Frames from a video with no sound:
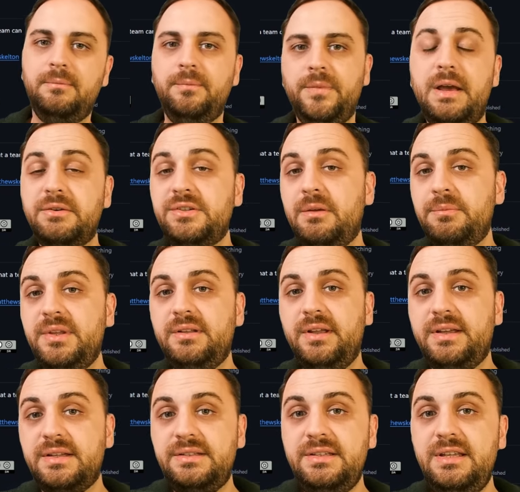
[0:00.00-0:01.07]
Now, something like
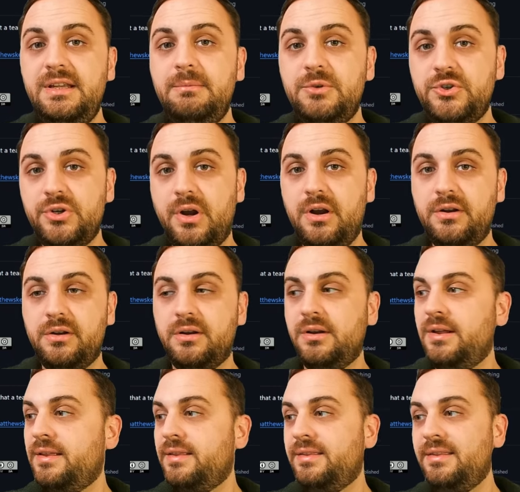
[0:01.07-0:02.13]
a team charter,
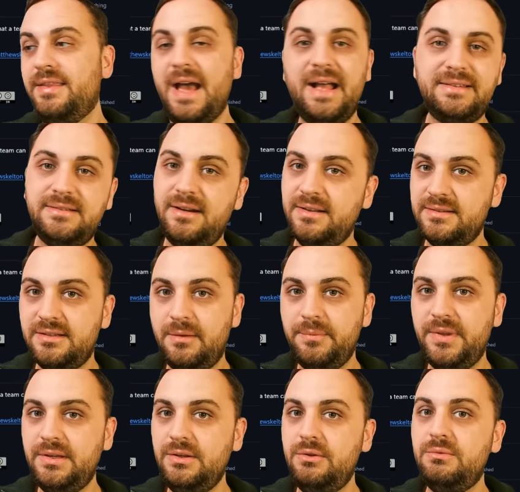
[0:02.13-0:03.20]
that's not
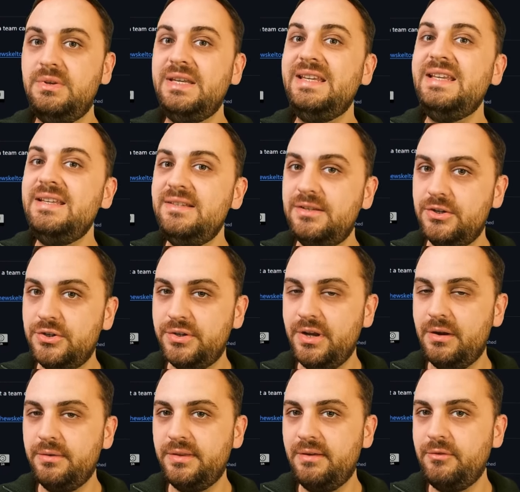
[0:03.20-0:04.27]
something you need to share
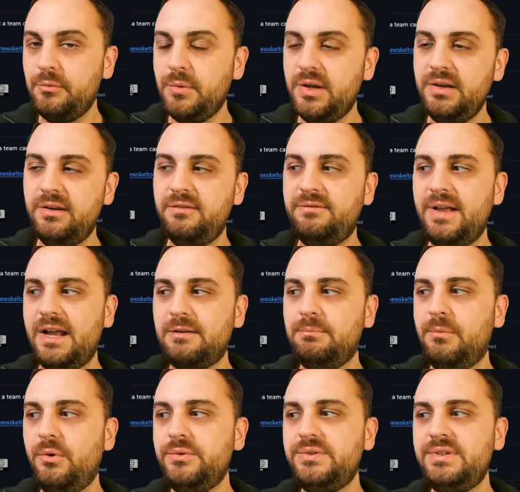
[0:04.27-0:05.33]
with everyone. In fact,
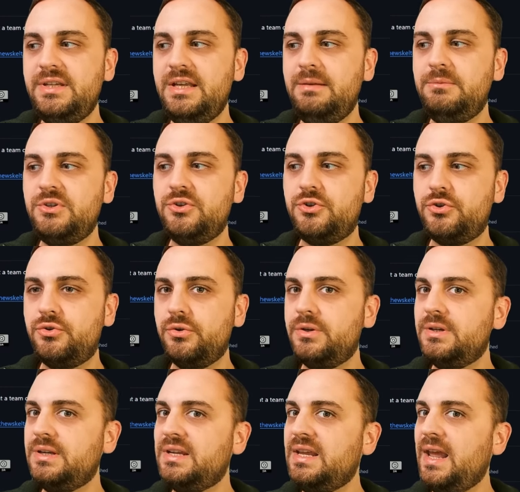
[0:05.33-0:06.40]
most teams
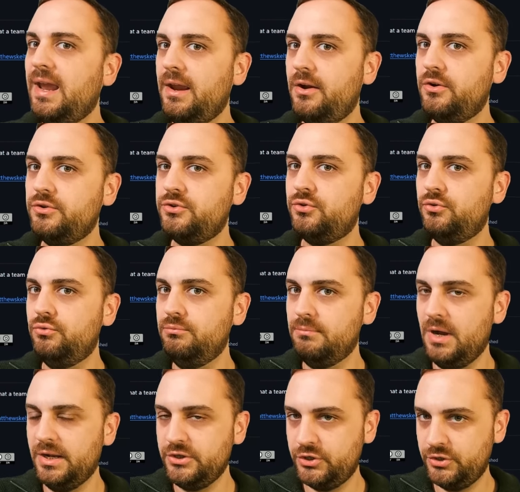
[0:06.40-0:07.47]
shouldn't care too
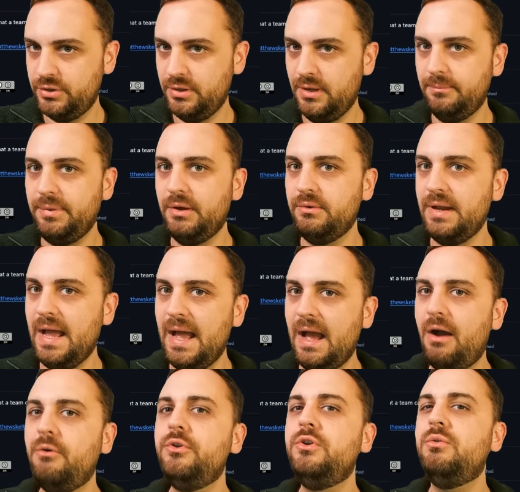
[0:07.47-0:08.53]
much about
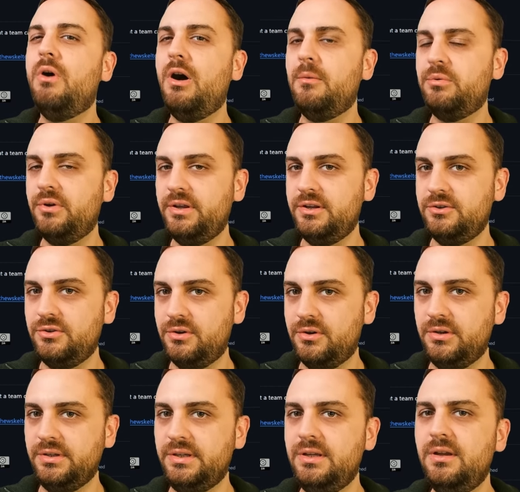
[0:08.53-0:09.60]
how you operate
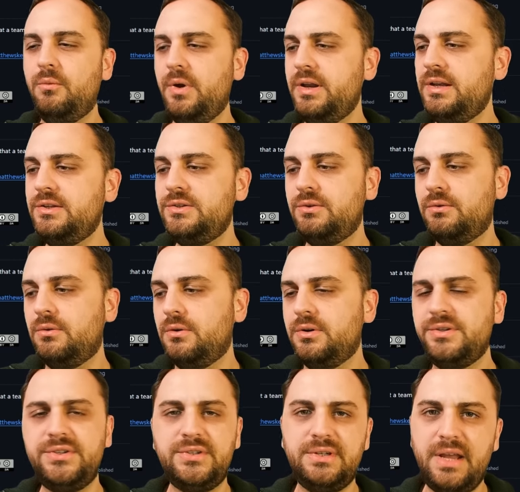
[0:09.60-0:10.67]
internally. When is your
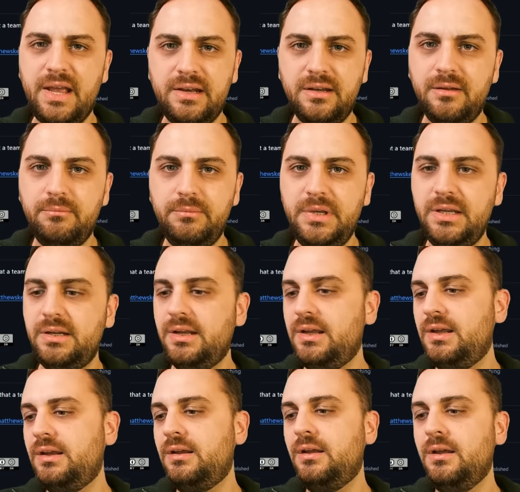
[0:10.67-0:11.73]
stand-up
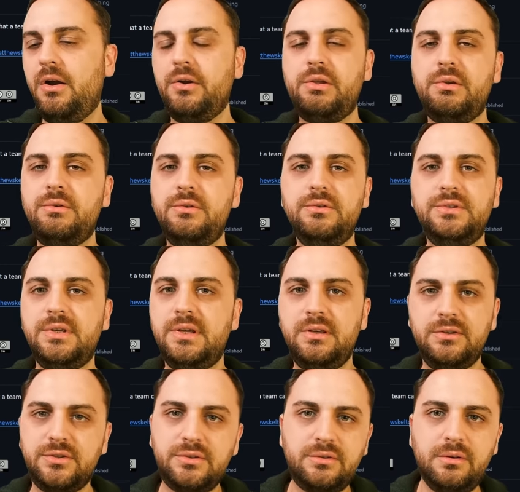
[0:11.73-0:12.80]
meeting? Are you using
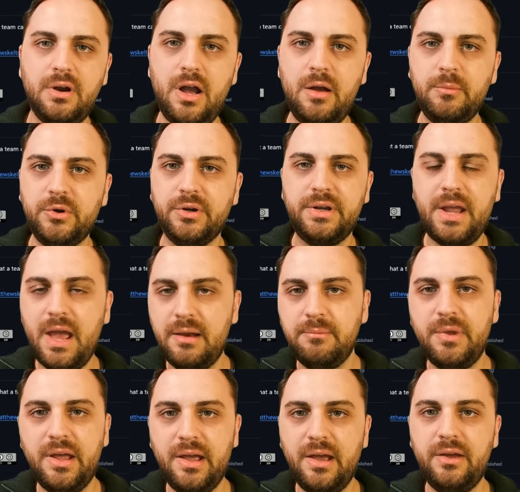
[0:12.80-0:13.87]
Scrum or
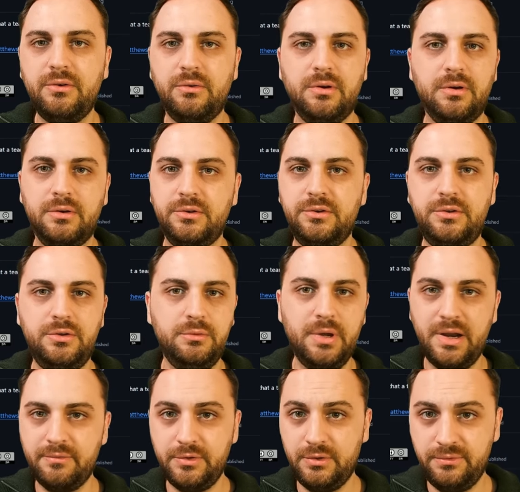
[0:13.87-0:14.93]
Kanban or do
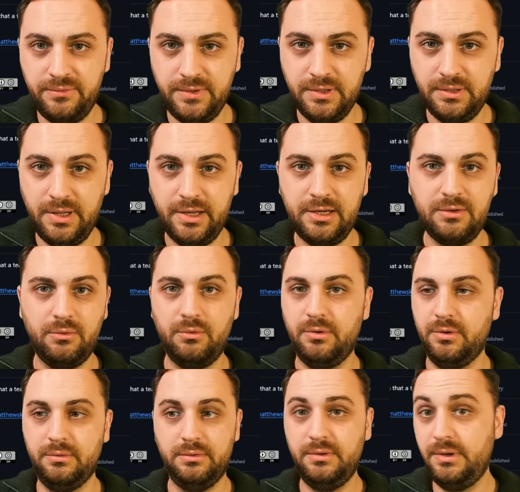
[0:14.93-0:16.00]
whatever you feel like,
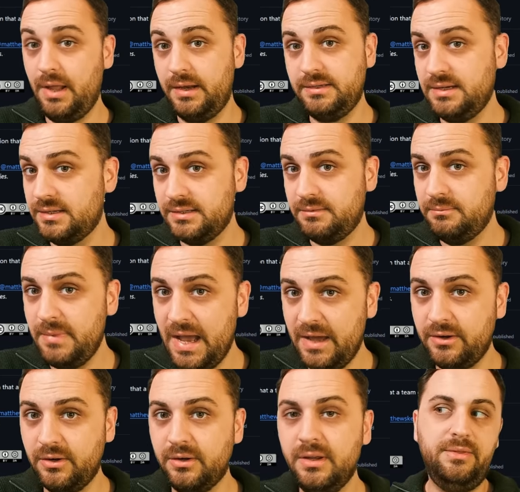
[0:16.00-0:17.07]
or it doesn't
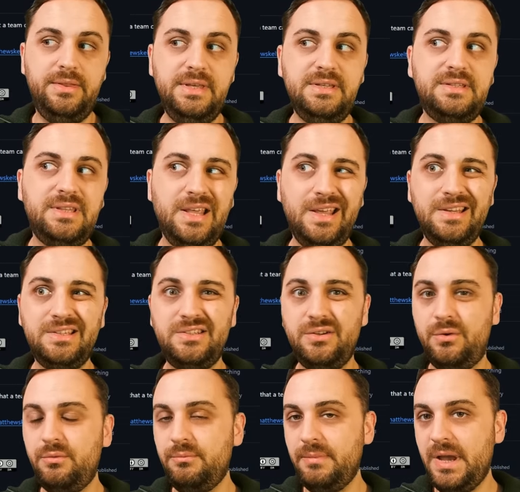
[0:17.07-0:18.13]
matter. These things
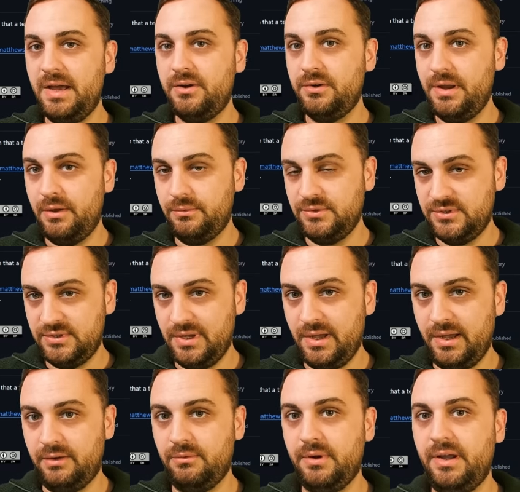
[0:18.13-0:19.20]
don't matter
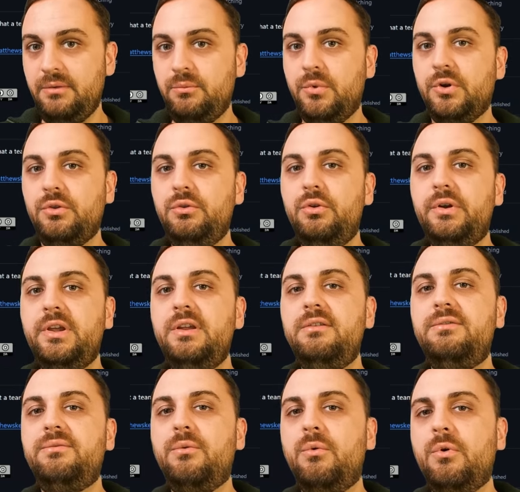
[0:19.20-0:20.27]
outside, right? We're looking
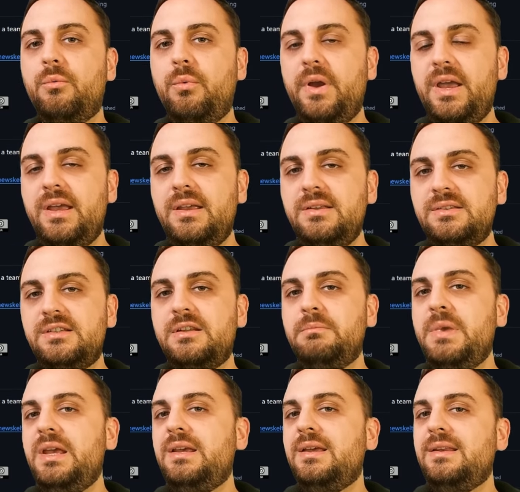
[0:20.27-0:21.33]
for ways to
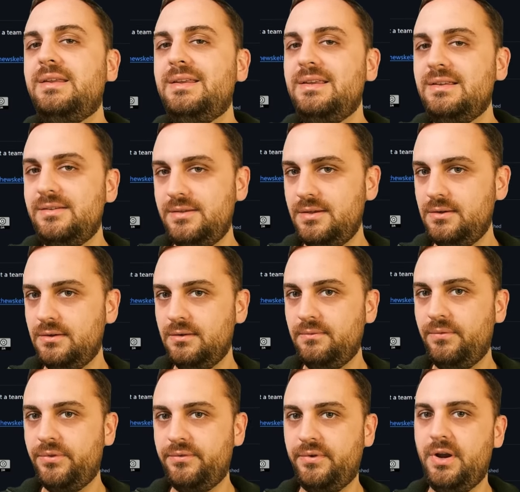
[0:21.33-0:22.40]
make it
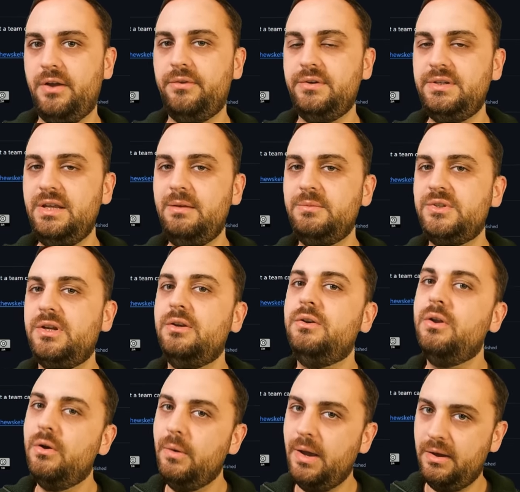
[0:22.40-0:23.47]
easier for other teams to
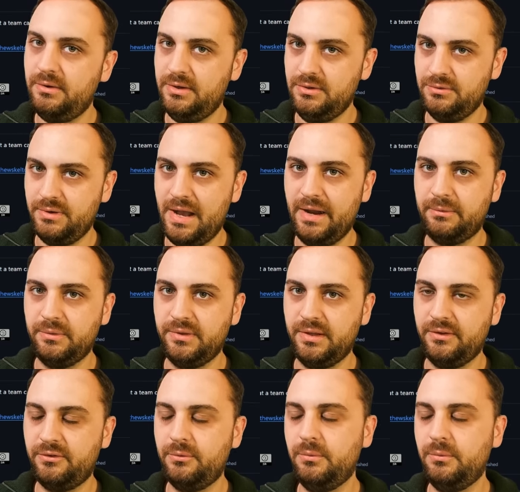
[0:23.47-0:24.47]
know how to interact with us.